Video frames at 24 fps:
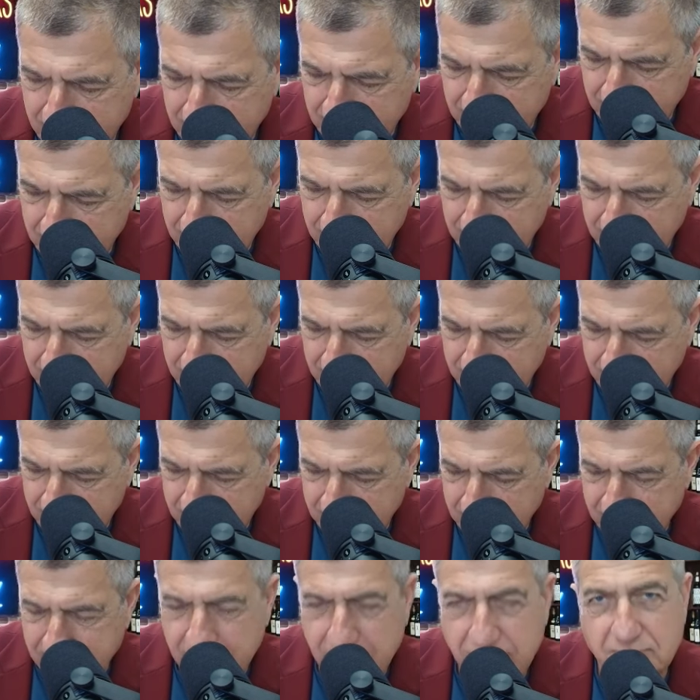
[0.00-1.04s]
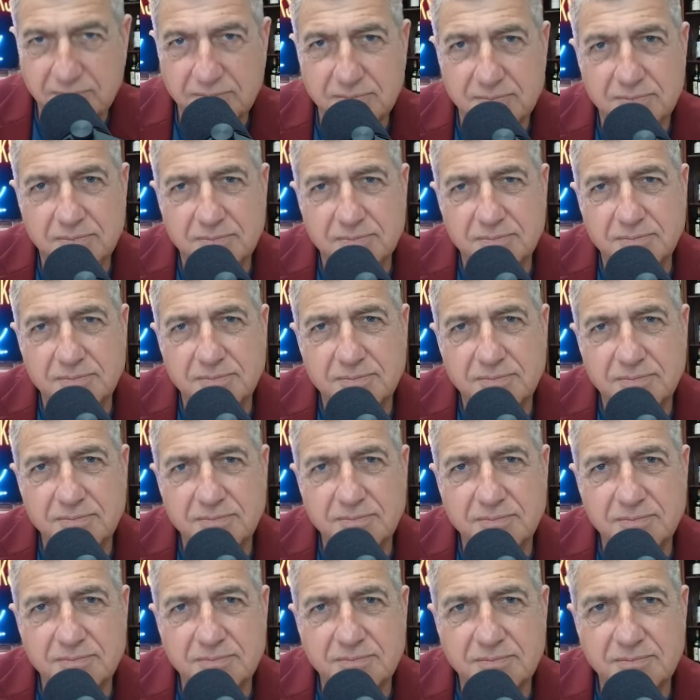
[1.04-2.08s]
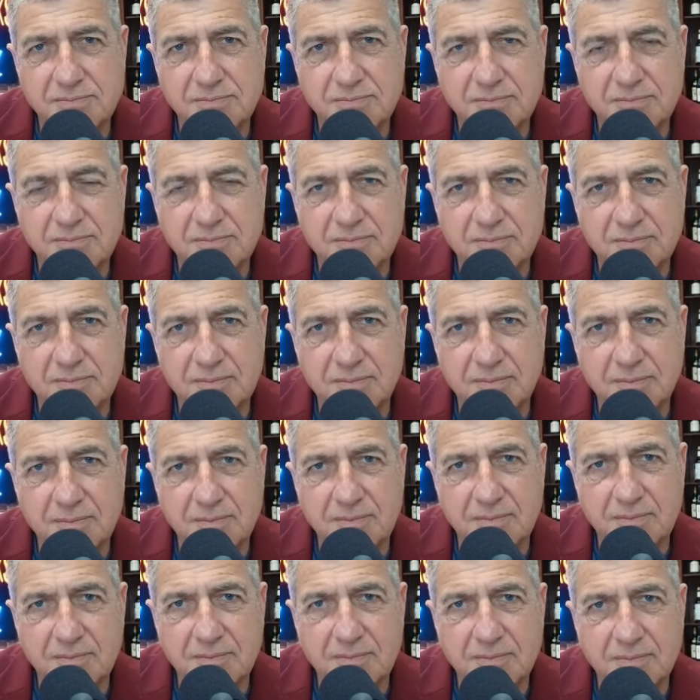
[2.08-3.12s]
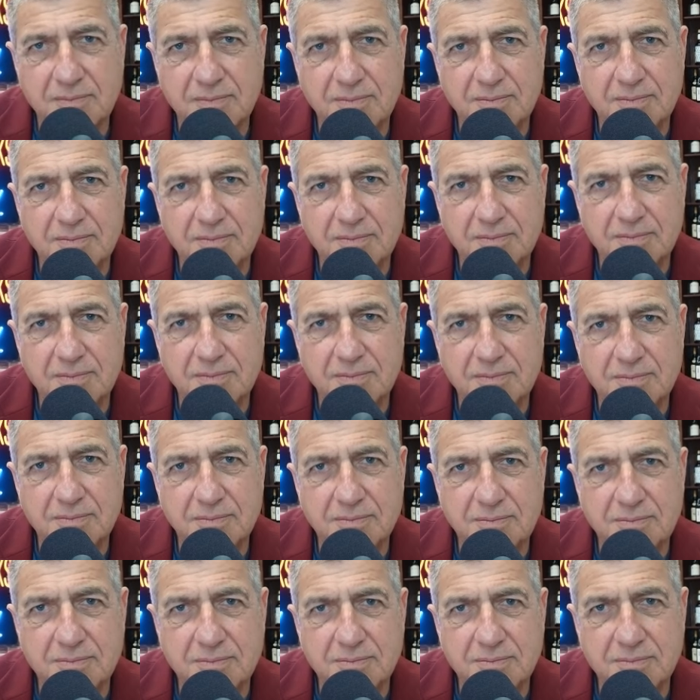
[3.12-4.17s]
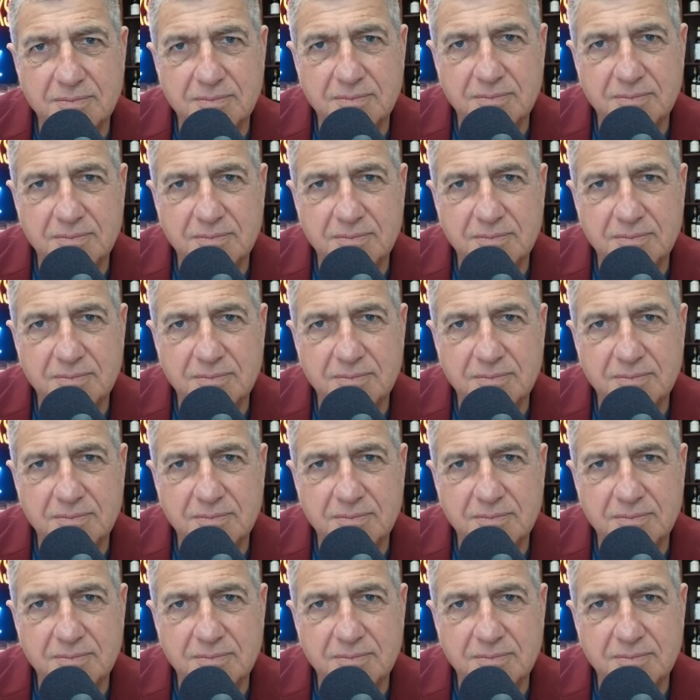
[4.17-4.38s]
(not speaking)